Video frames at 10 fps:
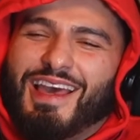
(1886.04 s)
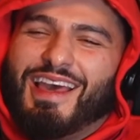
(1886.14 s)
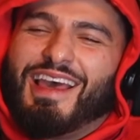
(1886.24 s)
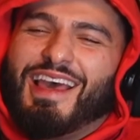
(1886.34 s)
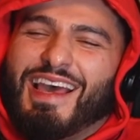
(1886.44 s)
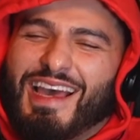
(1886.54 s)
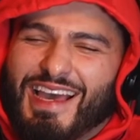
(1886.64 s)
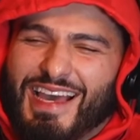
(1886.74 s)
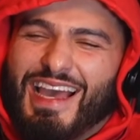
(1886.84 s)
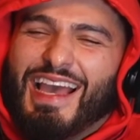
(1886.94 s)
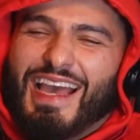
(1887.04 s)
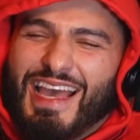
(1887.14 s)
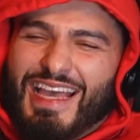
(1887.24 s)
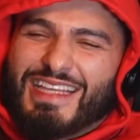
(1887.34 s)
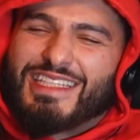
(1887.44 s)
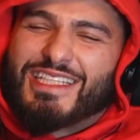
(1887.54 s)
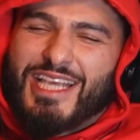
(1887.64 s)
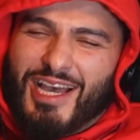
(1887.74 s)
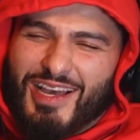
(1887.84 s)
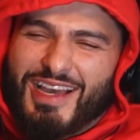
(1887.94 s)
Yeah,
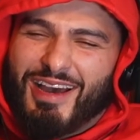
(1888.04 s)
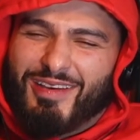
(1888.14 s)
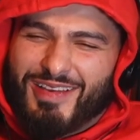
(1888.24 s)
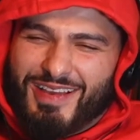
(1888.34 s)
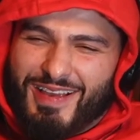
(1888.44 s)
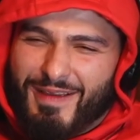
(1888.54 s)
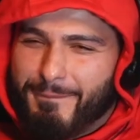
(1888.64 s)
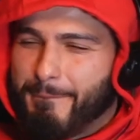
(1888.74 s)
I think being a